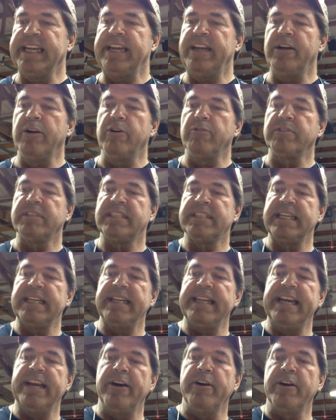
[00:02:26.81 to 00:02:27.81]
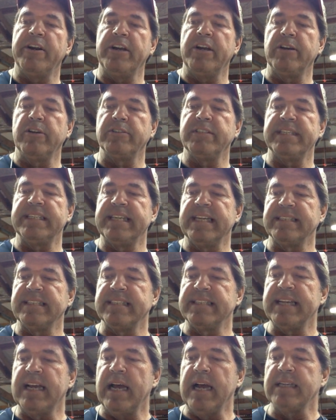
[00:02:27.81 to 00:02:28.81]
you don't see the error codes. It
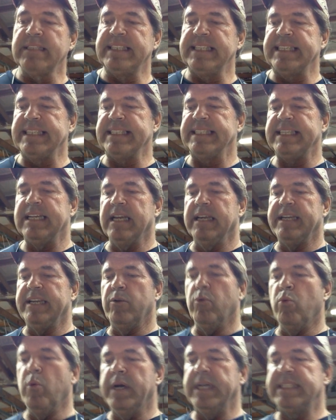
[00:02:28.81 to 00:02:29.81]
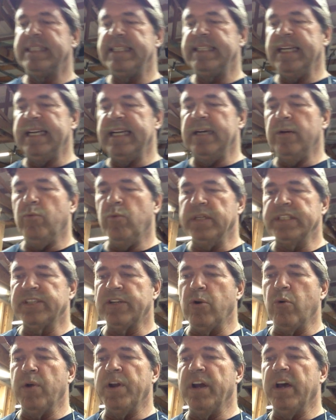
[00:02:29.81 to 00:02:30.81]
doesn't talk to you and tell you what's
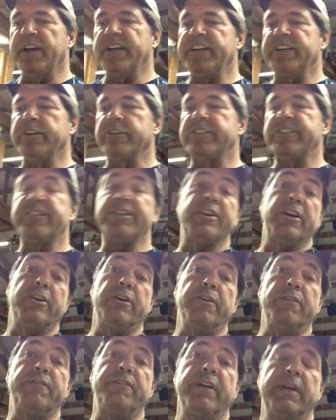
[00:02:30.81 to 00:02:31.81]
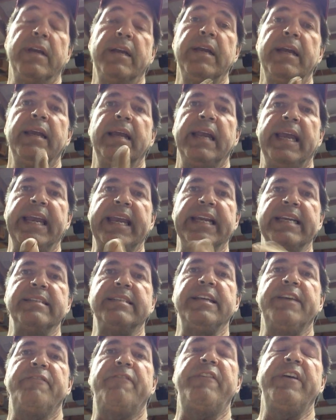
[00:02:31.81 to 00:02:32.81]
going on in your stove.
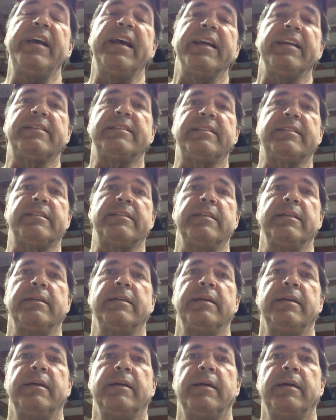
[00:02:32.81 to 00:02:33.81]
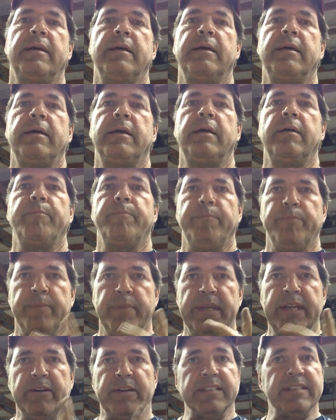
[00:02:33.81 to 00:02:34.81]
Easy fix.
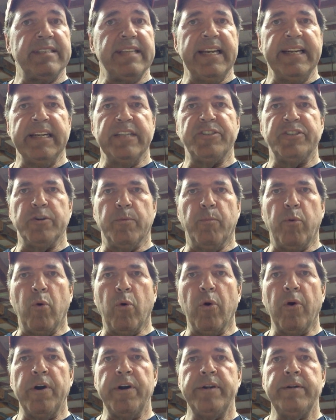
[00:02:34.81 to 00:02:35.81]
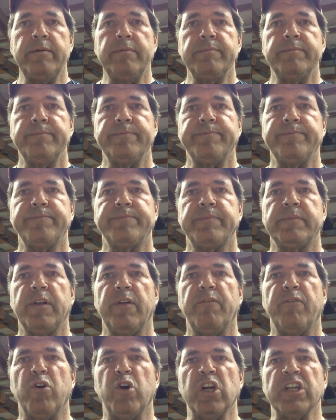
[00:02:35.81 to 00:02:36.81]
You can send us your board.
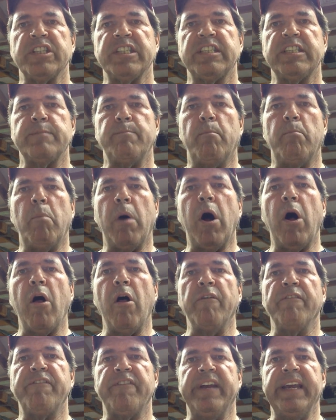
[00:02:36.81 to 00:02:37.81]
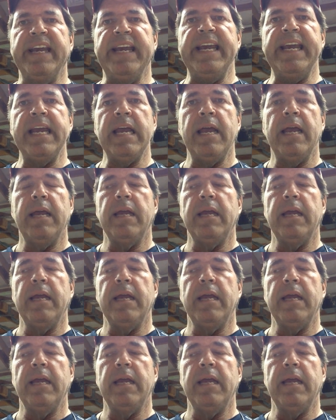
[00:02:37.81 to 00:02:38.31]
For a small fee,